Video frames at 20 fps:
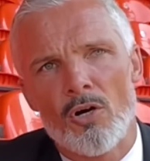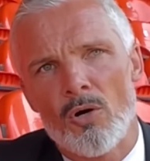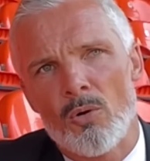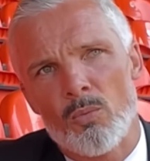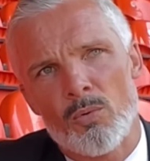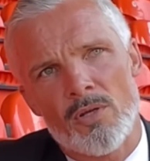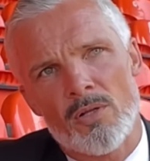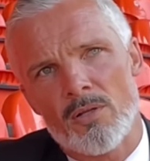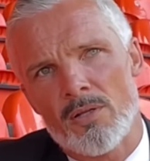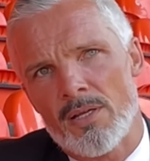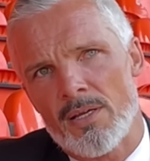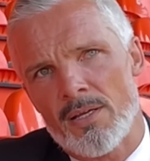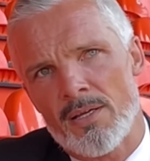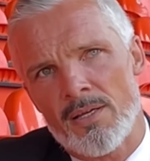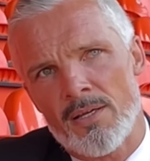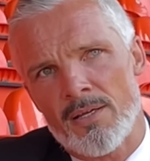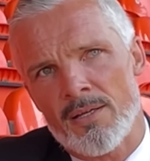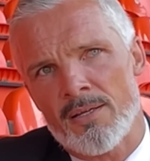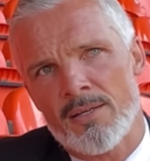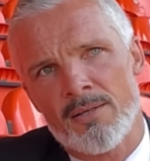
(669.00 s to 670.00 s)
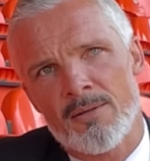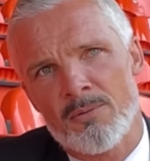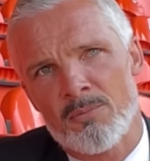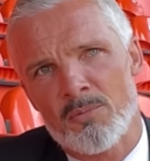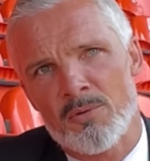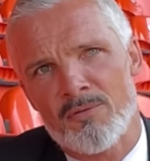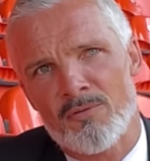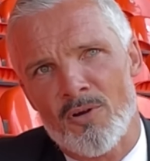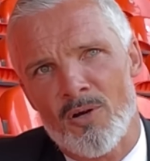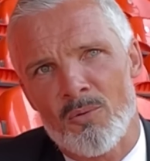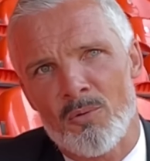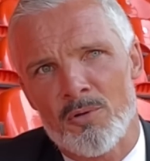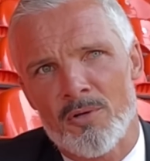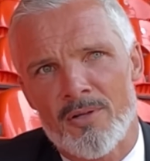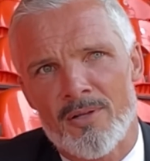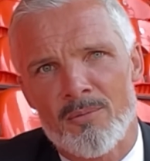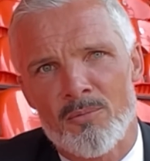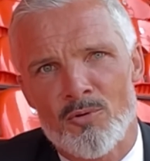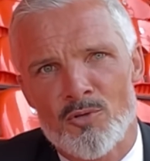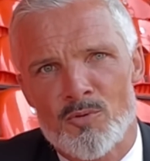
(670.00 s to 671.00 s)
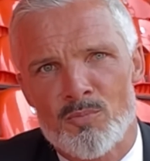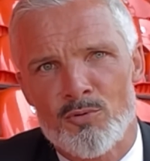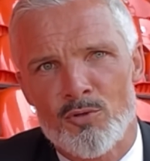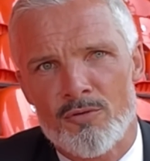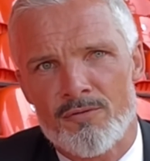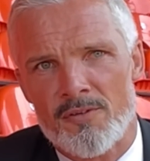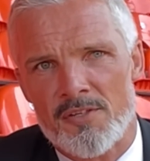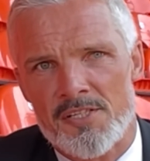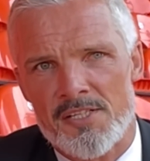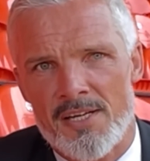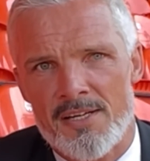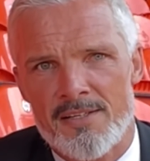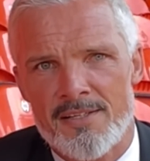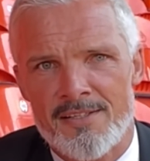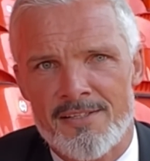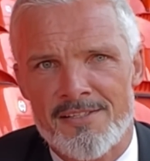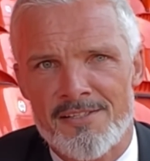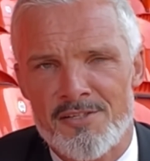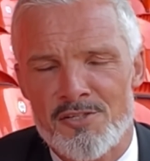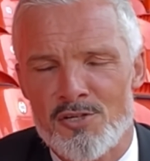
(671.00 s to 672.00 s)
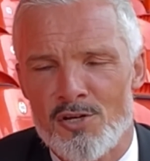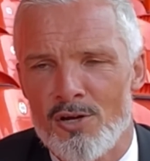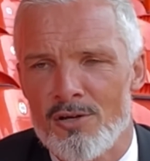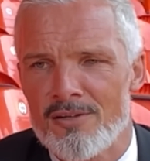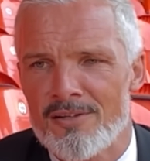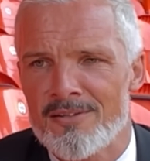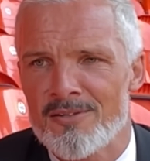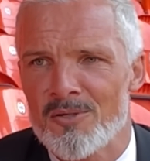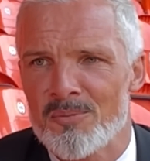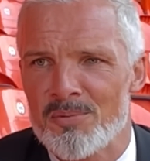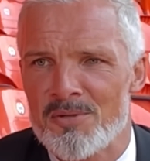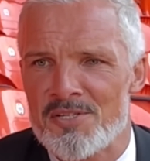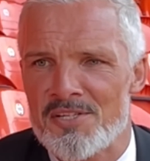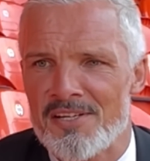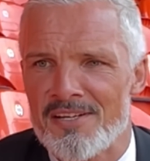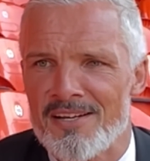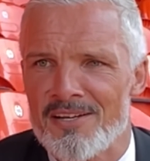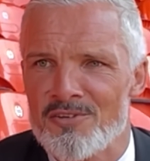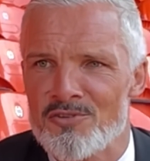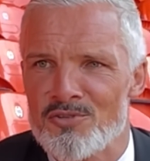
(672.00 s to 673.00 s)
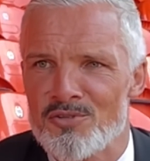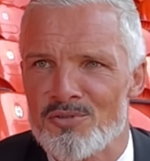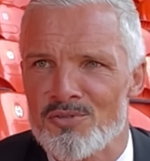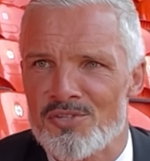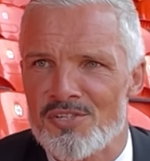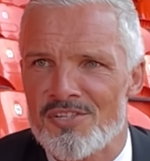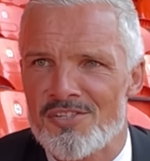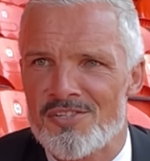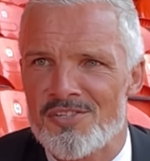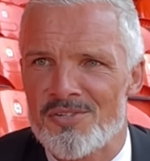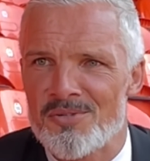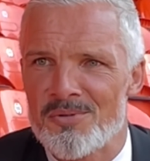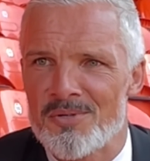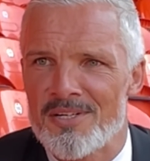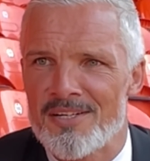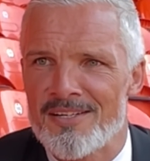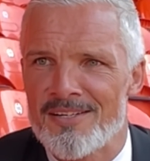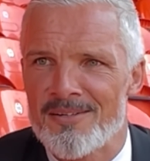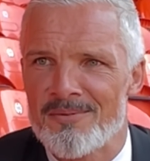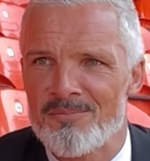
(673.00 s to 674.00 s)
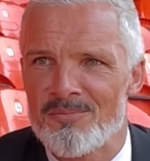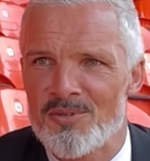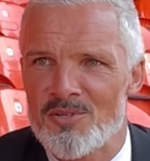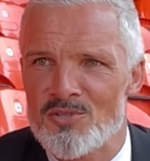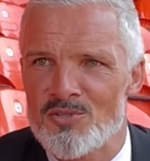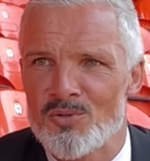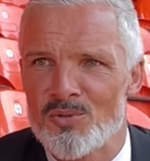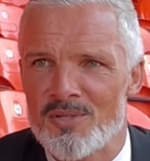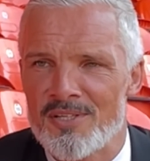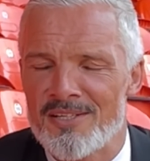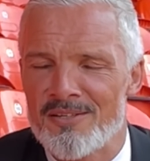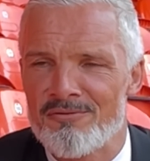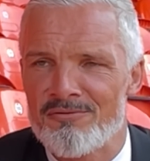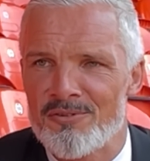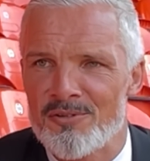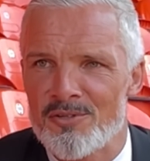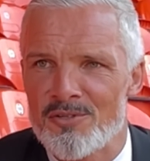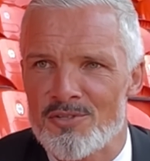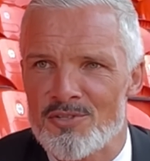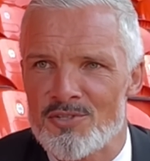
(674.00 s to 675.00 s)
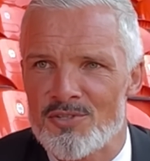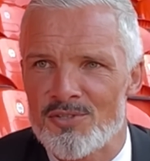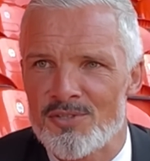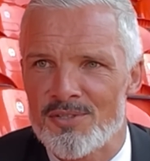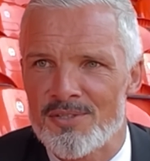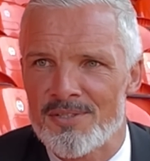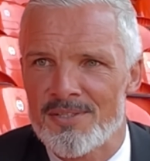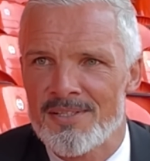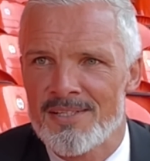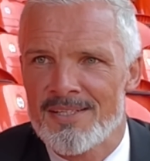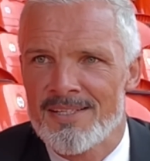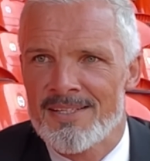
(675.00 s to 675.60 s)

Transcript: We've got one of the most beautiful settings in Scotland up at St Andrews, so there's no need for us to